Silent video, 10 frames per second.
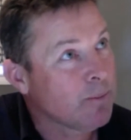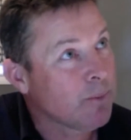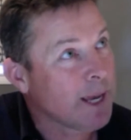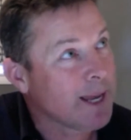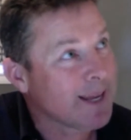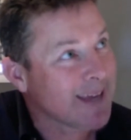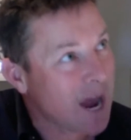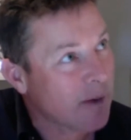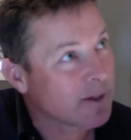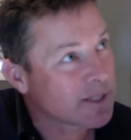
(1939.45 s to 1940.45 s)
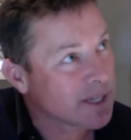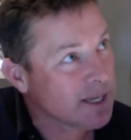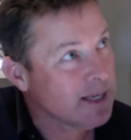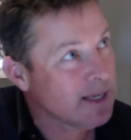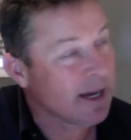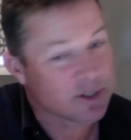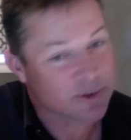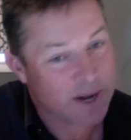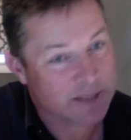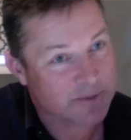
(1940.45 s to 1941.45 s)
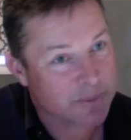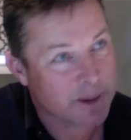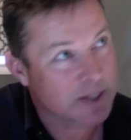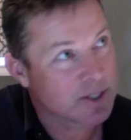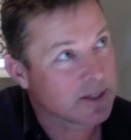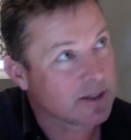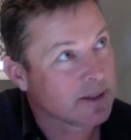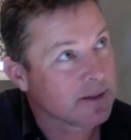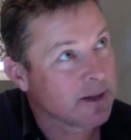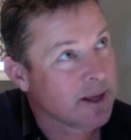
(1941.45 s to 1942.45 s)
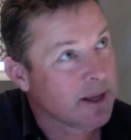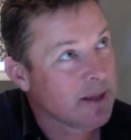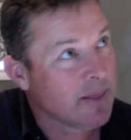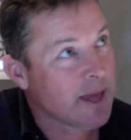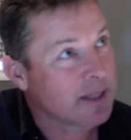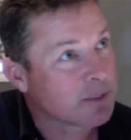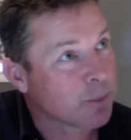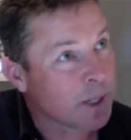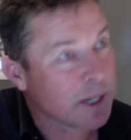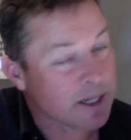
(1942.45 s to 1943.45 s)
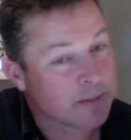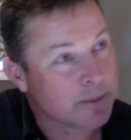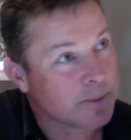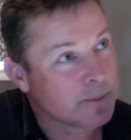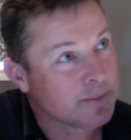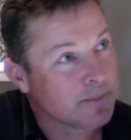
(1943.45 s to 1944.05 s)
we can guarantee a transformation that is predictable.